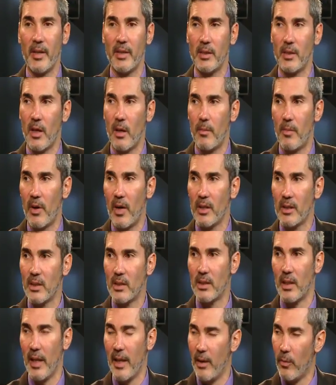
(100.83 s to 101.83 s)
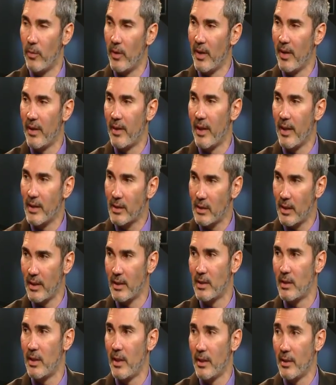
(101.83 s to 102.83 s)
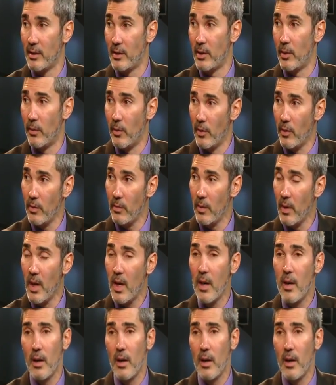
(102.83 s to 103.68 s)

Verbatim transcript: about his thought process is that he really thinks these things through.